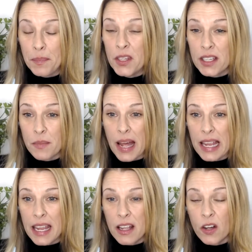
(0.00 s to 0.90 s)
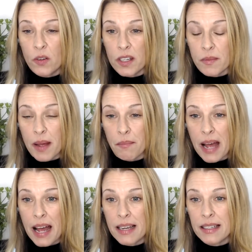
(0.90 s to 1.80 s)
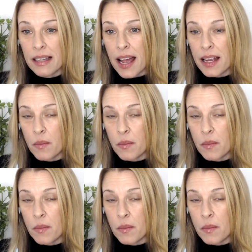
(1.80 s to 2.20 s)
Does my ego, does my mind like